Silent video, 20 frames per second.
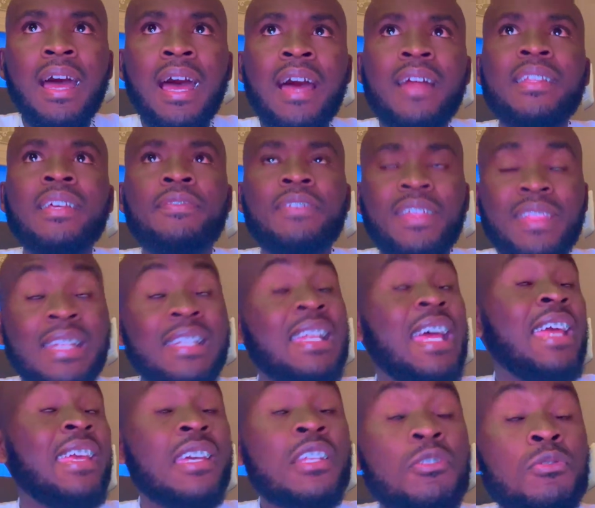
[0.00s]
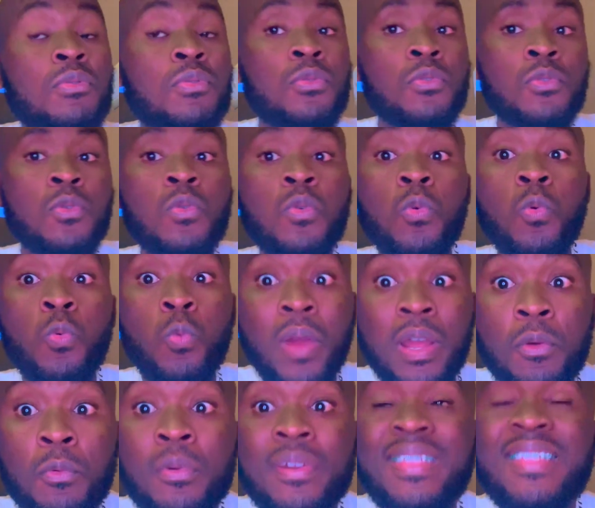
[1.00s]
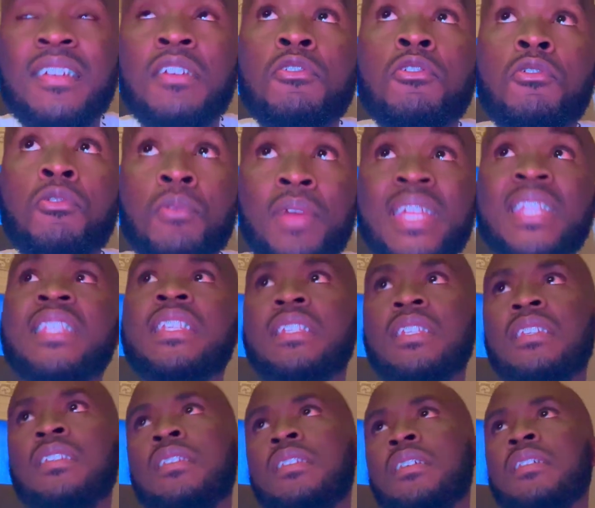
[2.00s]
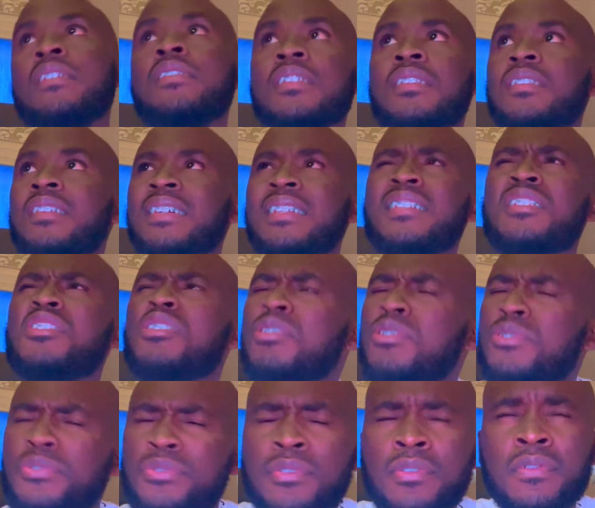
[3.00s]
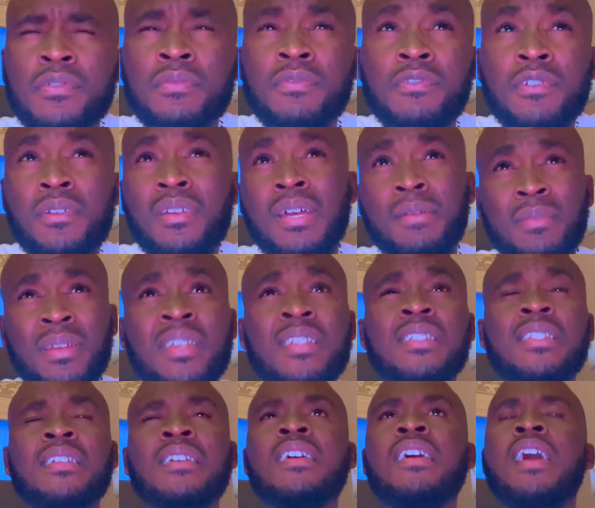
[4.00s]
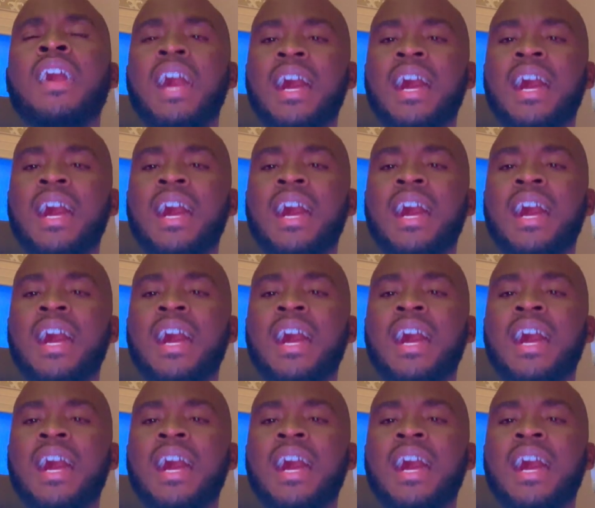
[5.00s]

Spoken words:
The fact that I get to work with great seniors, it's also very amazing.